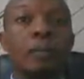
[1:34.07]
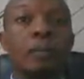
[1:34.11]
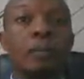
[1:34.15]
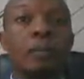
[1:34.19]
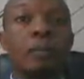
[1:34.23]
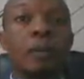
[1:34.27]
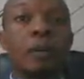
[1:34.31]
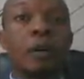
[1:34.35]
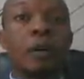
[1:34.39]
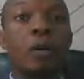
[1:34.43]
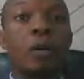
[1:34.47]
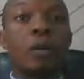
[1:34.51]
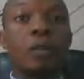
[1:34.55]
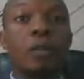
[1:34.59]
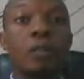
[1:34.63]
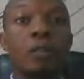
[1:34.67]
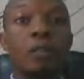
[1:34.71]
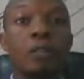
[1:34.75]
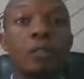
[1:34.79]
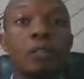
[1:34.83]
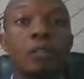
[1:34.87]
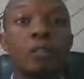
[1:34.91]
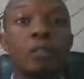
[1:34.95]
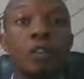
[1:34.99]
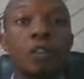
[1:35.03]
more
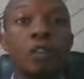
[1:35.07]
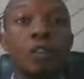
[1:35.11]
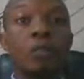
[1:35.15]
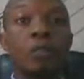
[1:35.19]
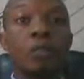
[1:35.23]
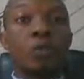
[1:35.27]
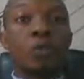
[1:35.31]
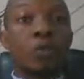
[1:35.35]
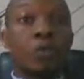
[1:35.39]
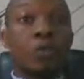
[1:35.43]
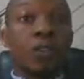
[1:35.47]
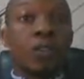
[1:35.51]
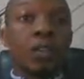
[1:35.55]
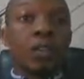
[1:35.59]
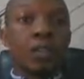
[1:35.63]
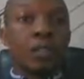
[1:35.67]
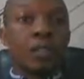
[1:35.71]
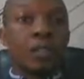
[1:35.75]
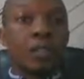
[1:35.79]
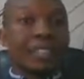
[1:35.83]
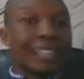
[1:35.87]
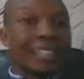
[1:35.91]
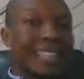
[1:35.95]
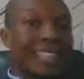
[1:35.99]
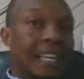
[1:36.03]
come to work
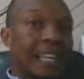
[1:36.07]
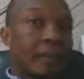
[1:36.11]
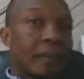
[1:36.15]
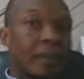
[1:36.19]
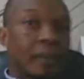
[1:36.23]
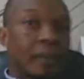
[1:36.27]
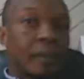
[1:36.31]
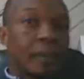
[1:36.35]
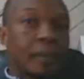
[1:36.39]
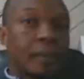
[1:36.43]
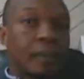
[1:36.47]
on time.